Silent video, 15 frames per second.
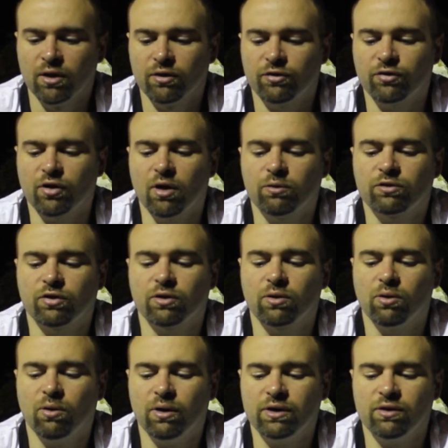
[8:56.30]
So to
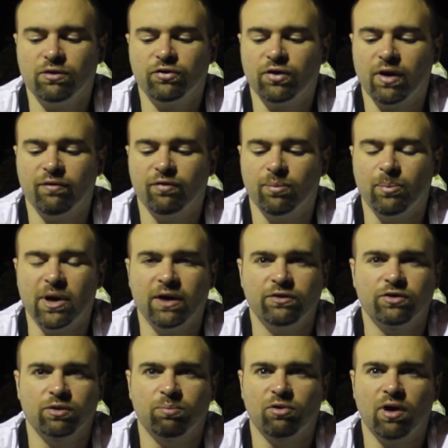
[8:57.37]
call yourself a
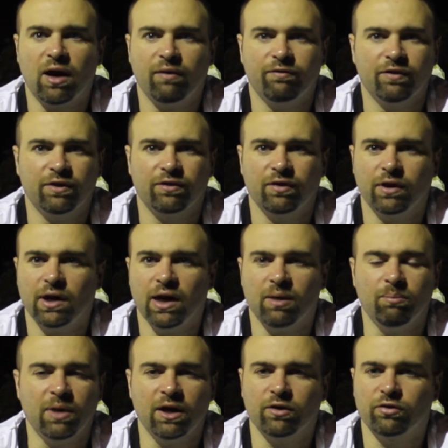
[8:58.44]
major prophet today
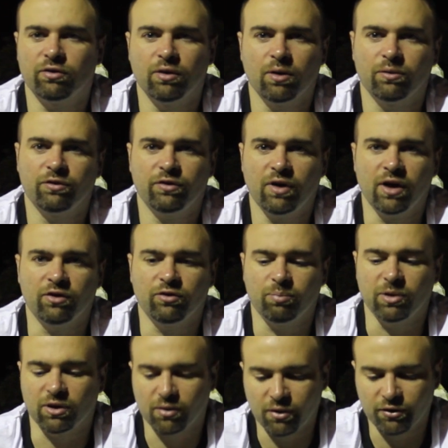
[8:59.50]
makes no sense,
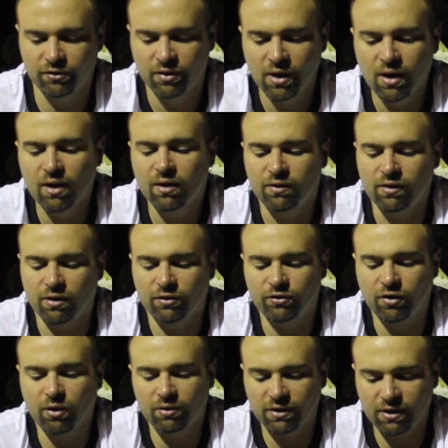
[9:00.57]
because
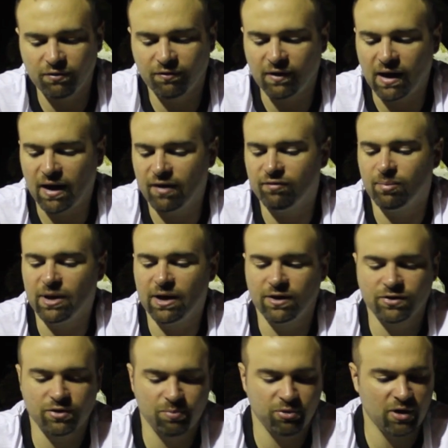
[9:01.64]
there's only 5
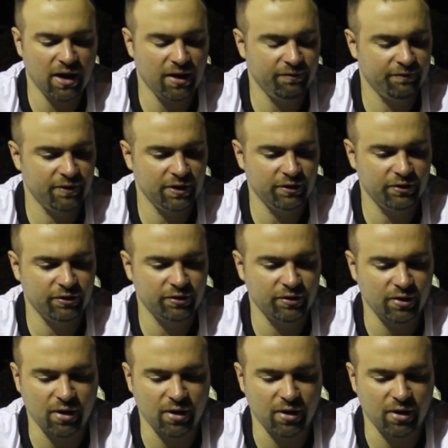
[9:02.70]
major prophets: